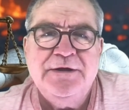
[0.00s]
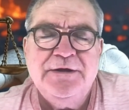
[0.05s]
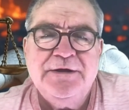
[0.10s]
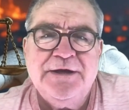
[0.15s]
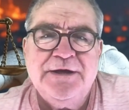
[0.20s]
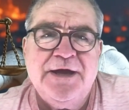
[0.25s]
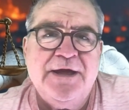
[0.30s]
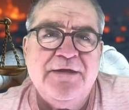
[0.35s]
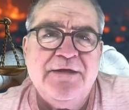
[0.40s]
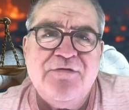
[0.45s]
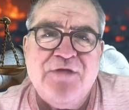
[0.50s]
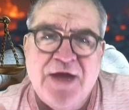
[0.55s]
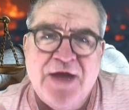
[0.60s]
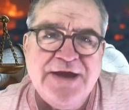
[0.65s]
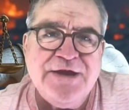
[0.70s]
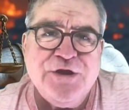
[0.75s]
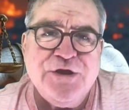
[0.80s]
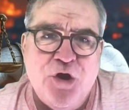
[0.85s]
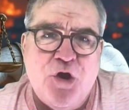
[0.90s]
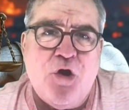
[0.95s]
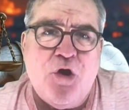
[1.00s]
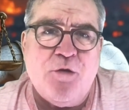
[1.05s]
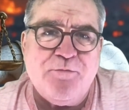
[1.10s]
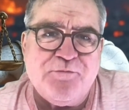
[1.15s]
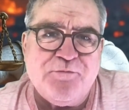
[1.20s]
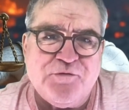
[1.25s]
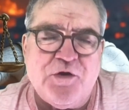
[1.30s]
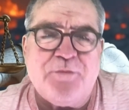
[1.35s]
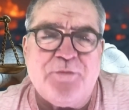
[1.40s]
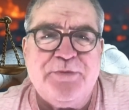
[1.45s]
Yeah, they
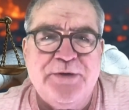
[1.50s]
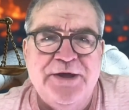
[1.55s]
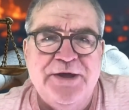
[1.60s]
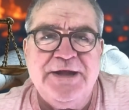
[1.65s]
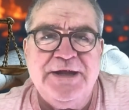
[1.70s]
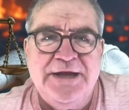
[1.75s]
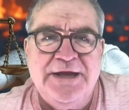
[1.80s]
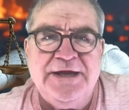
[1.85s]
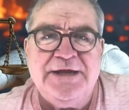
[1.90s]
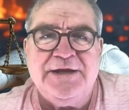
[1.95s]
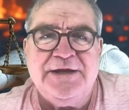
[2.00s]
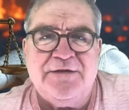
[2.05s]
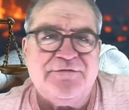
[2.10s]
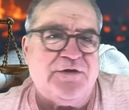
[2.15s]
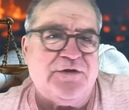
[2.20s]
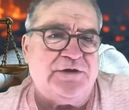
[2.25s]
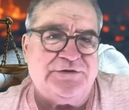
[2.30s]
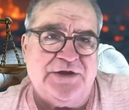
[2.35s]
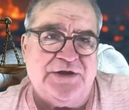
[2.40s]
got proper legal advice.